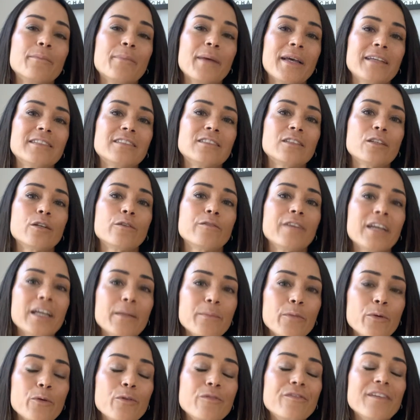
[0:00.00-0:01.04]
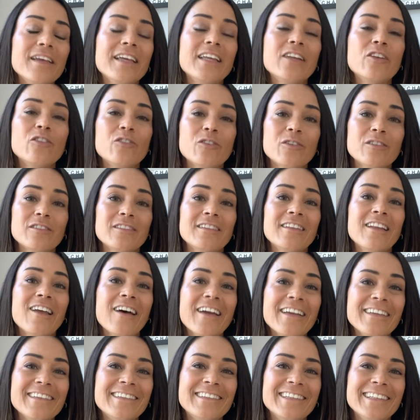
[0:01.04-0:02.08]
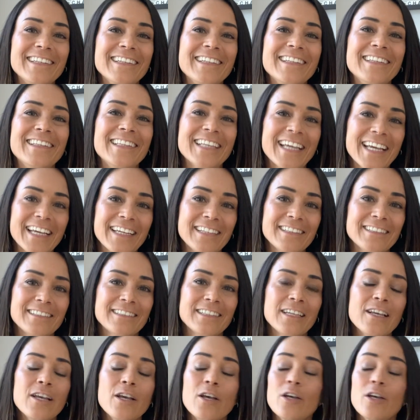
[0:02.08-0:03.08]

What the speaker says: best career move in just 90 days.